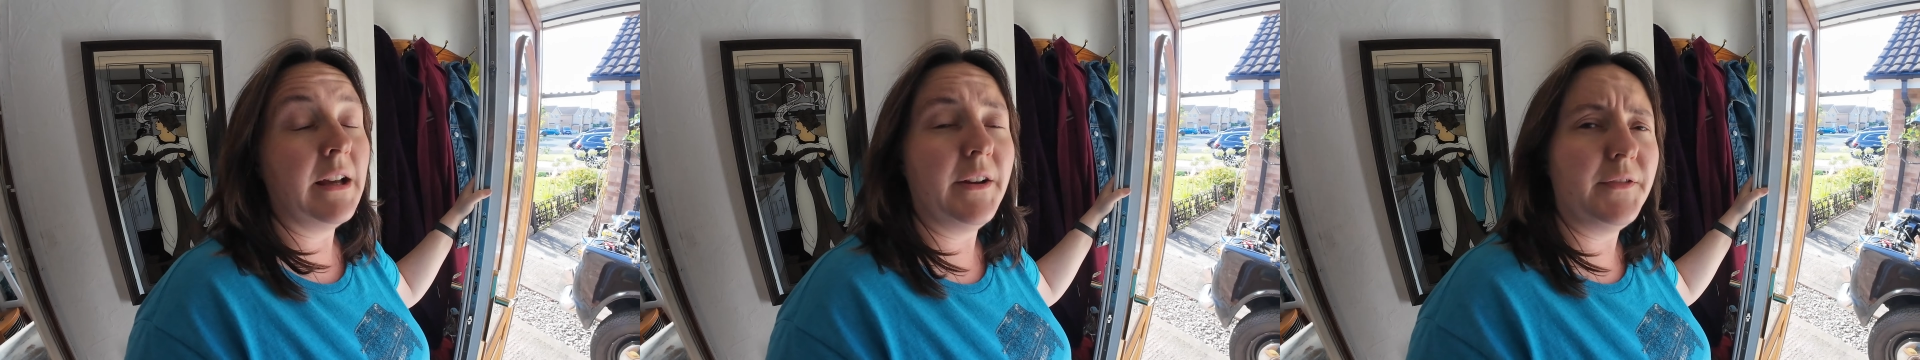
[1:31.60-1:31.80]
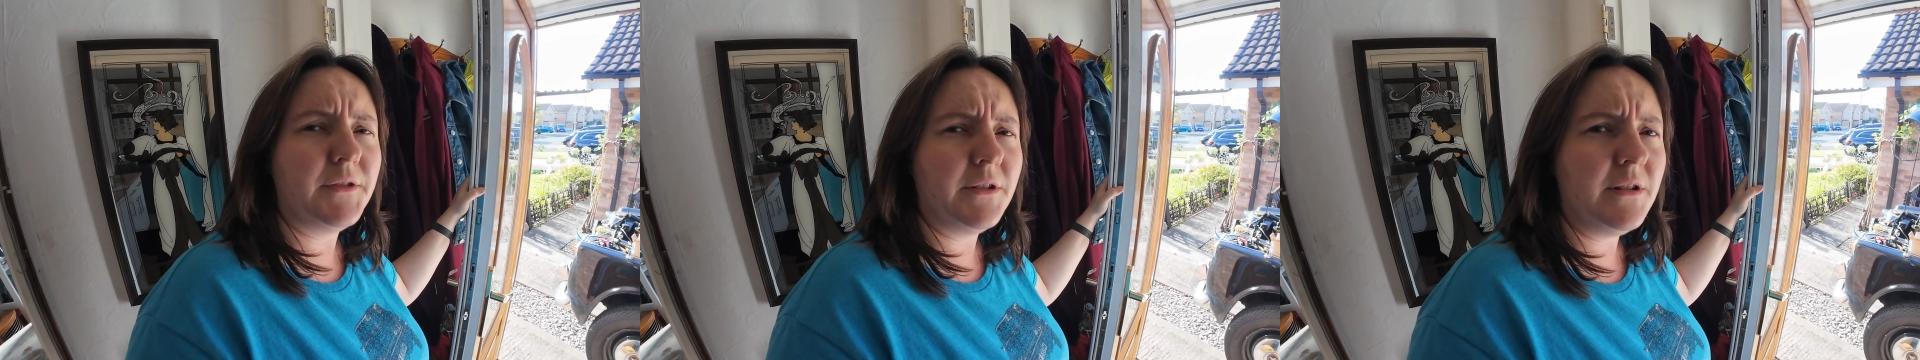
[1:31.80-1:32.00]

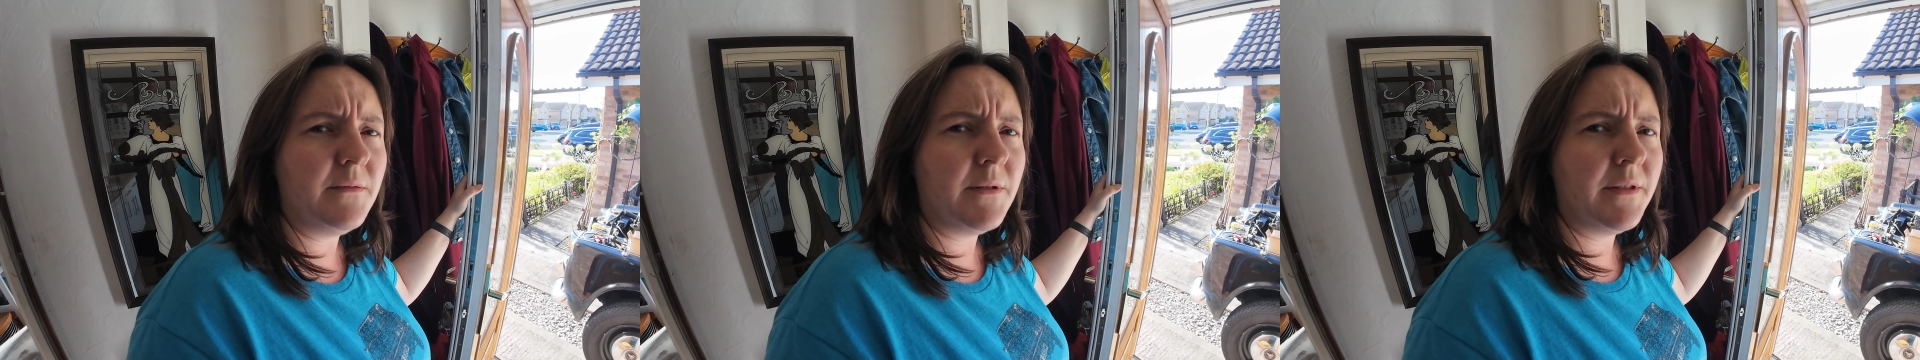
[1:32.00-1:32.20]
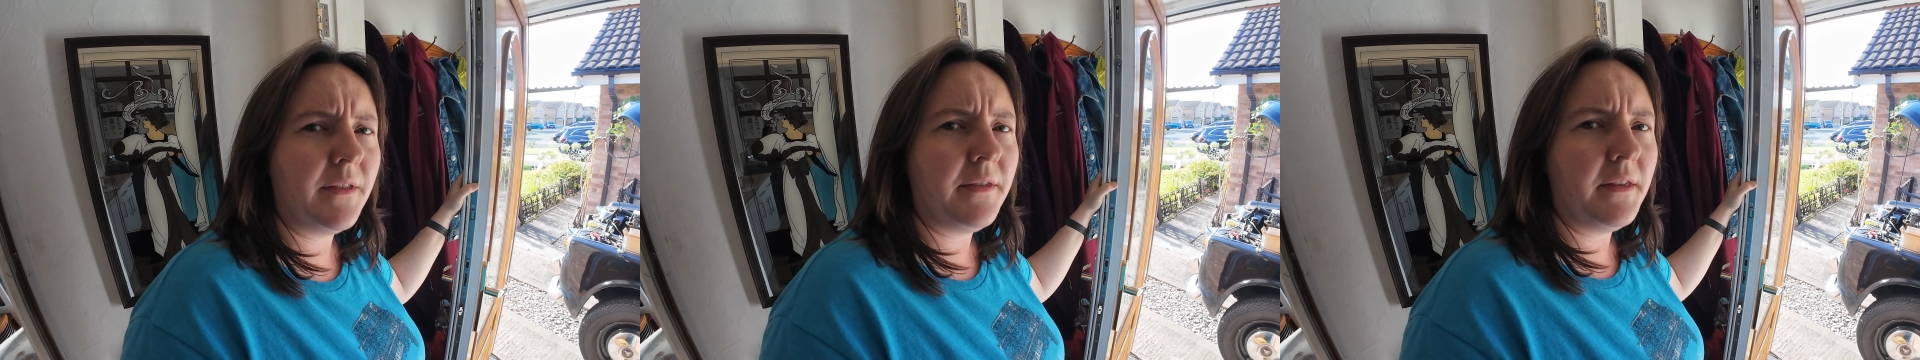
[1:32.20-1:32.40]
left only
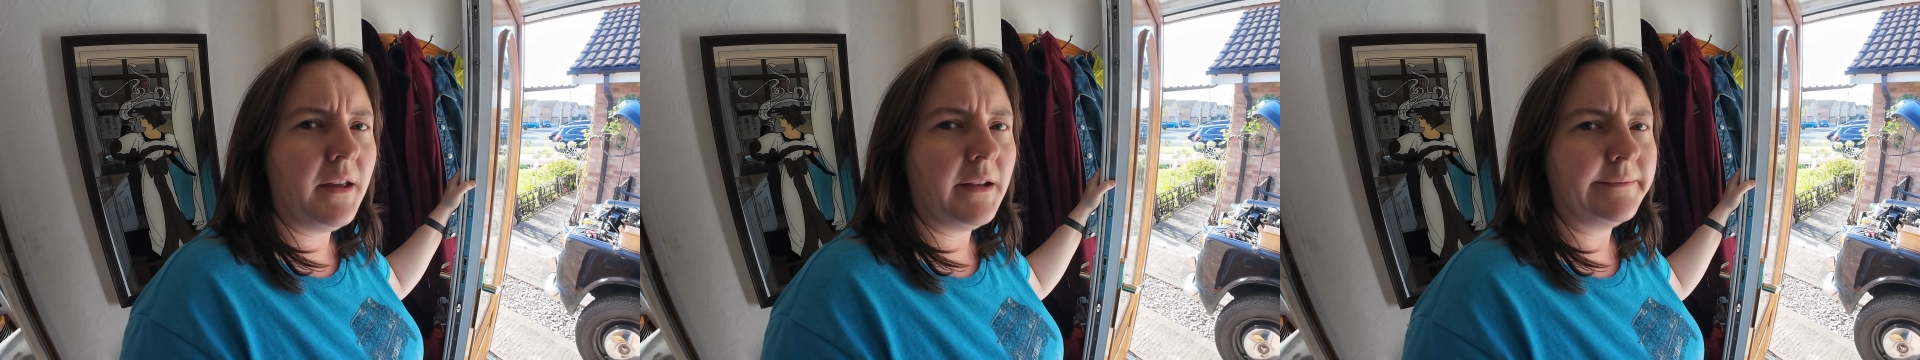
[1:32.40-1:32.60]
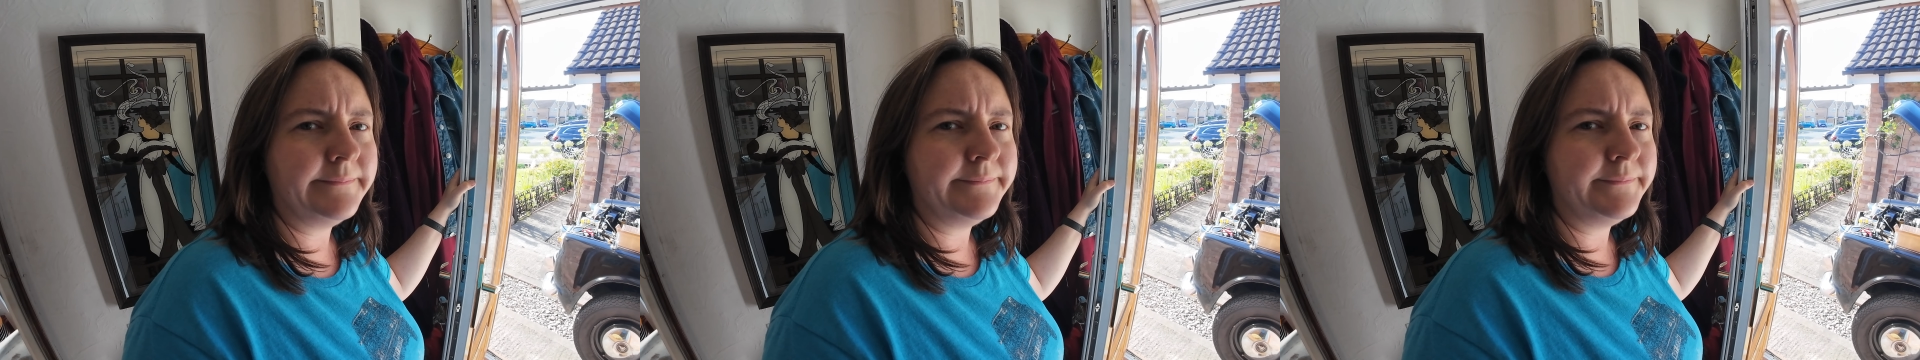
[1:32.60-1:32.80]
one
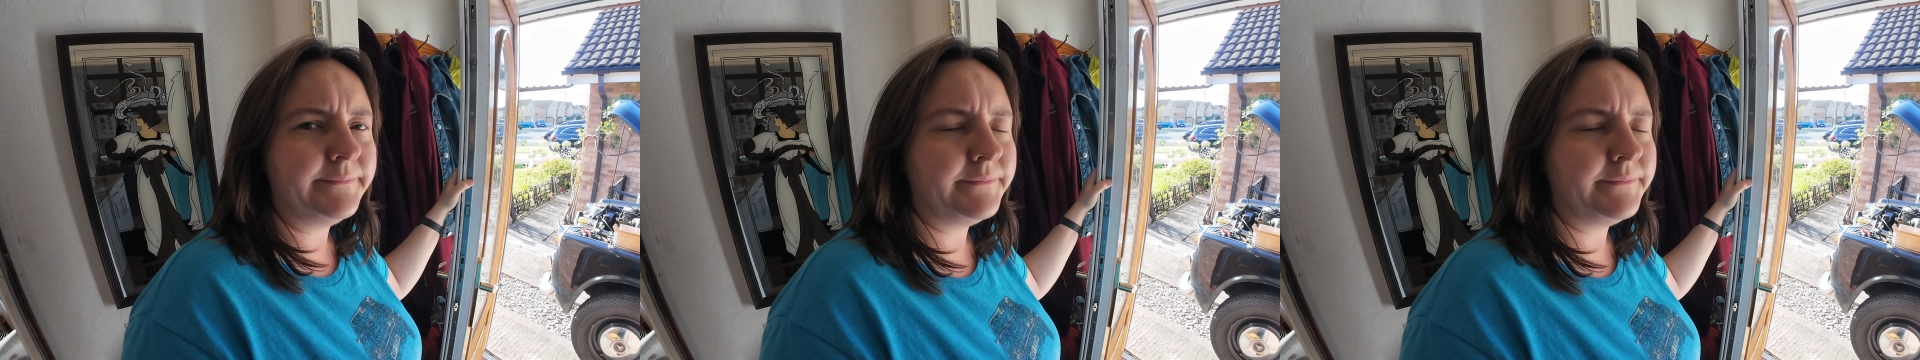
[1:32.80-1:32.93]
thing.